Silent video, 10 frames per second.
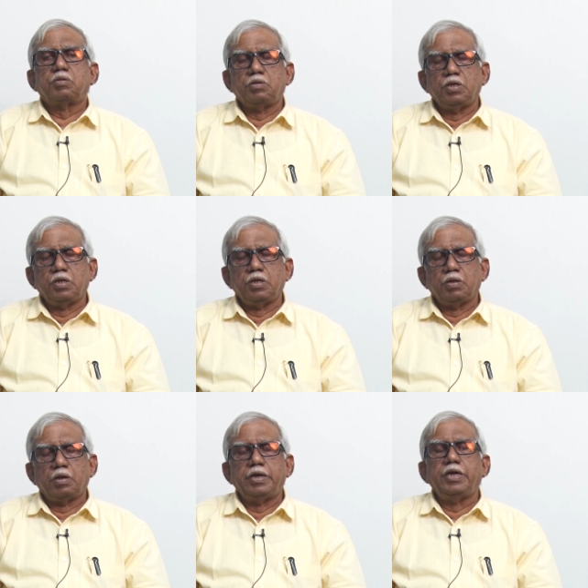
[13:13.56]

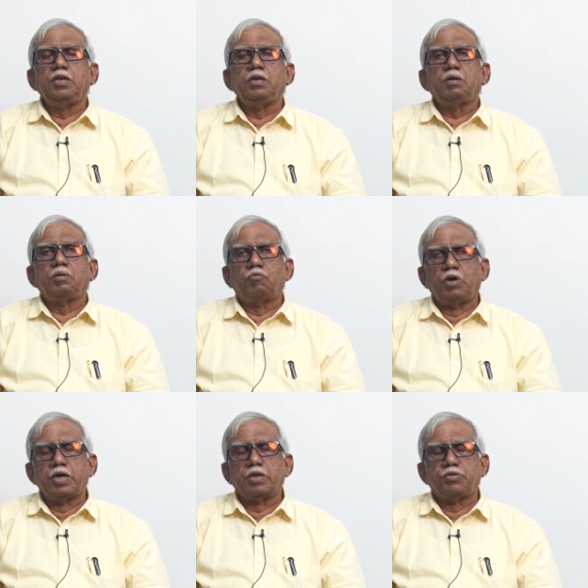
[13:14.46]
any
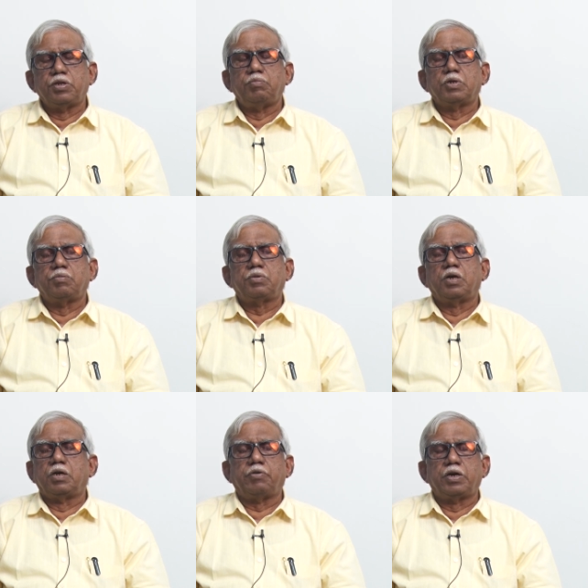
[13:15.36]
viral symptoms,
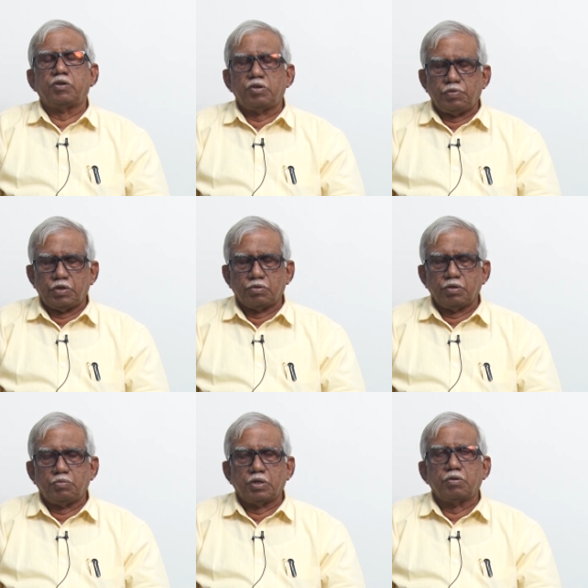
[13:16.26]
viral fever
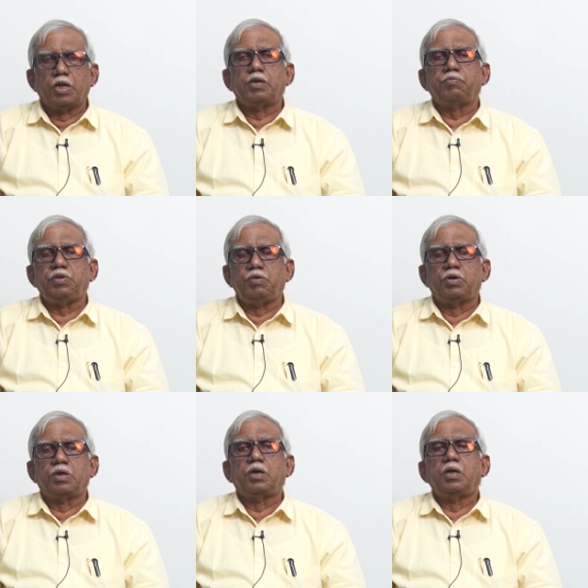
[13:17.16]
symptoms like
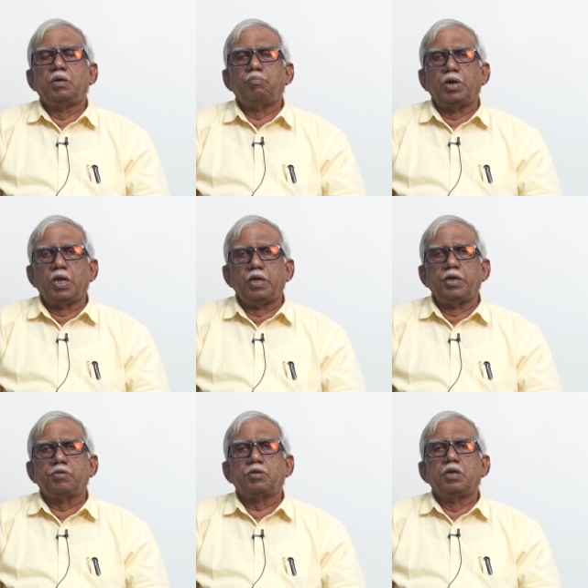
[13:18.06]
fever,
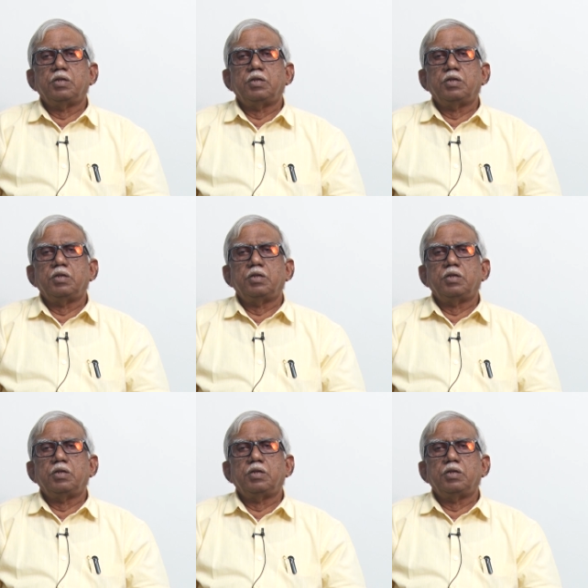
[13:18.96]
malaise,